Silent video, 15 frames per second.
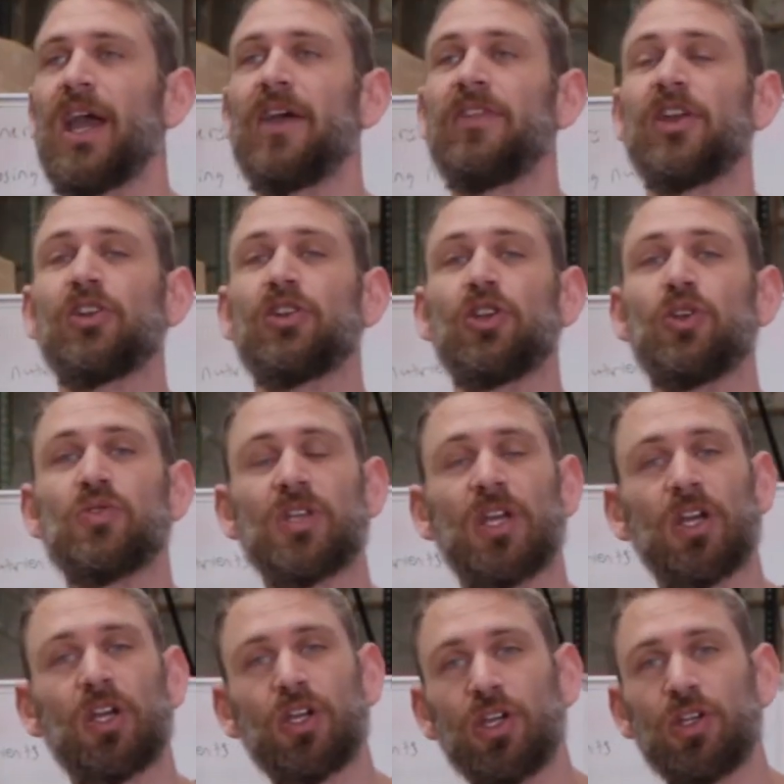and that you're using
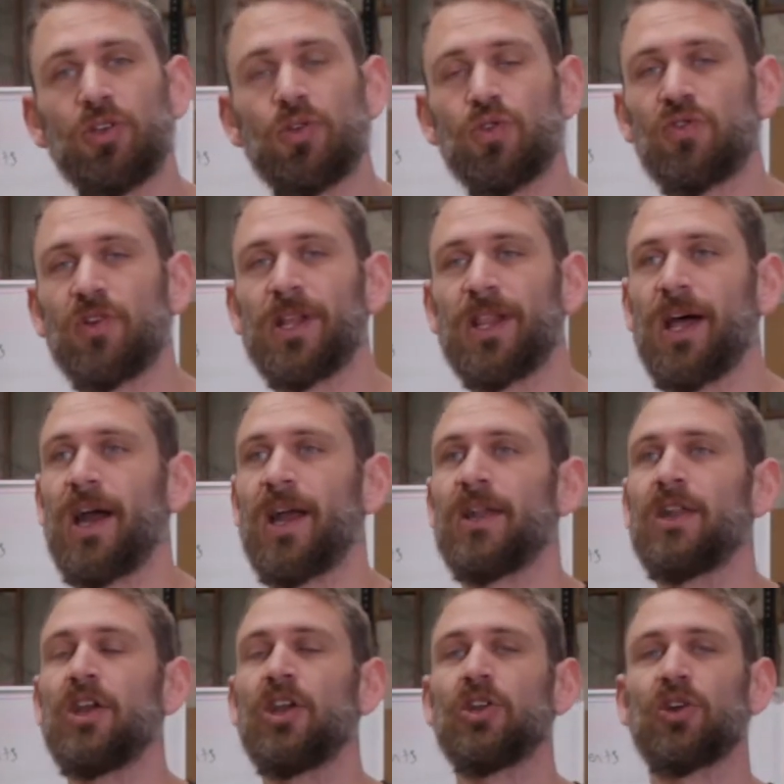a good nutrient line,
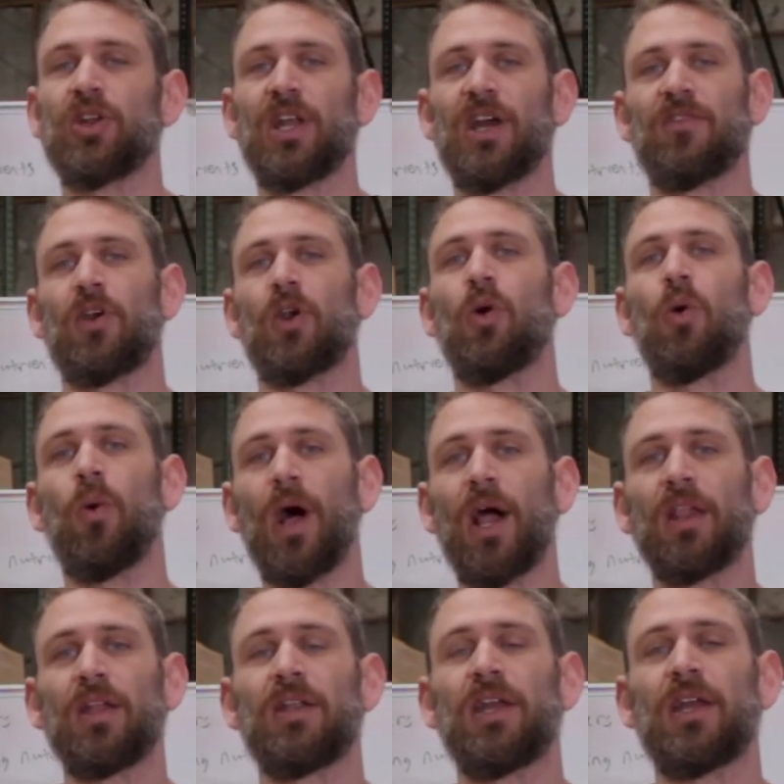you're going to have a
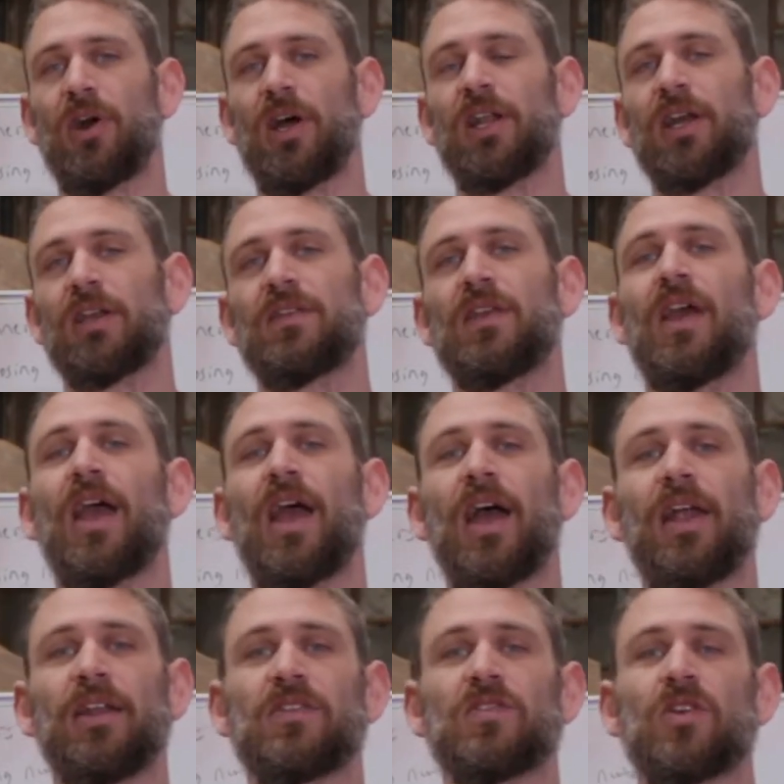quality product,
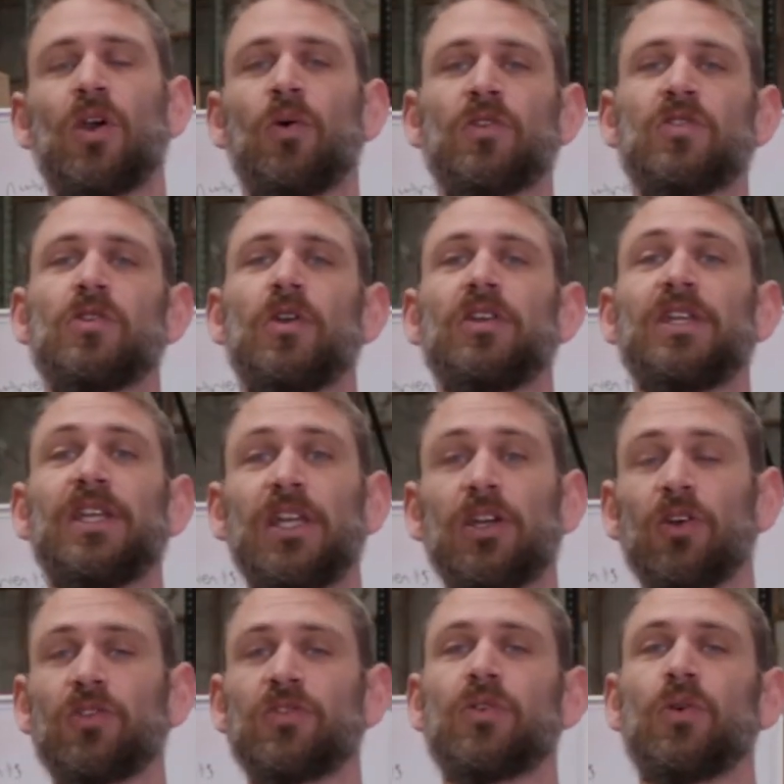and it's going to yield